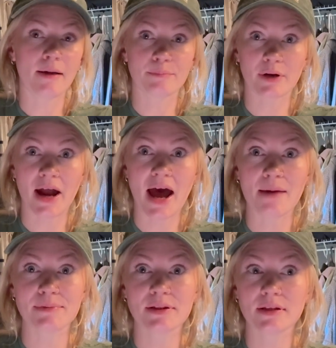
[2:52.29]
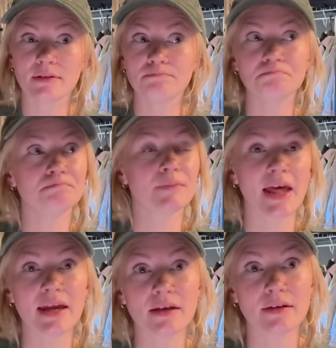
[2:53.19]
perhaps
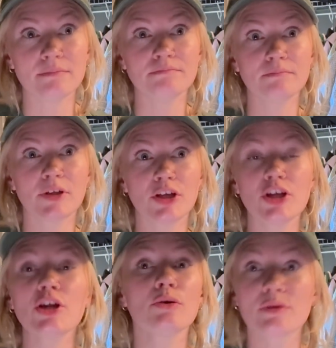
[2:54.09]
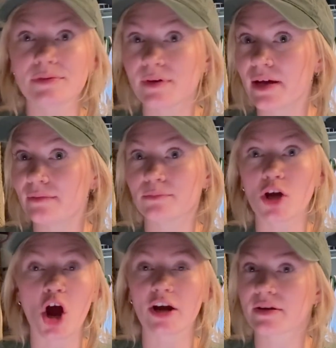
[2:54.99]
like cues,
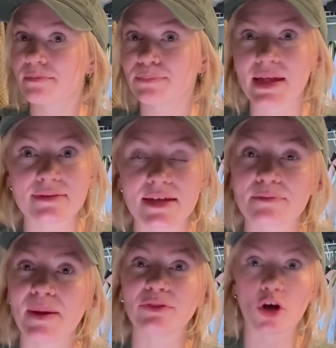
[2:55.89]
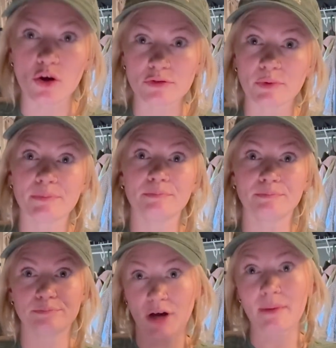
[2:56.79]
cards, places, but those would
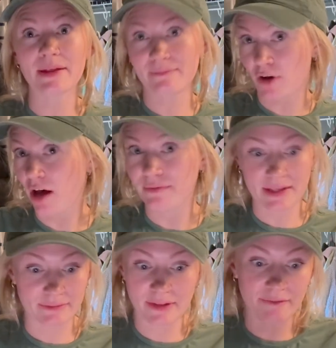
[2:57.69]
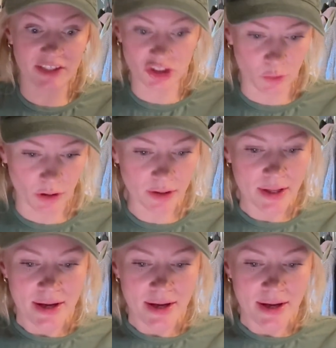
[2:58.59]
probably involve the visual.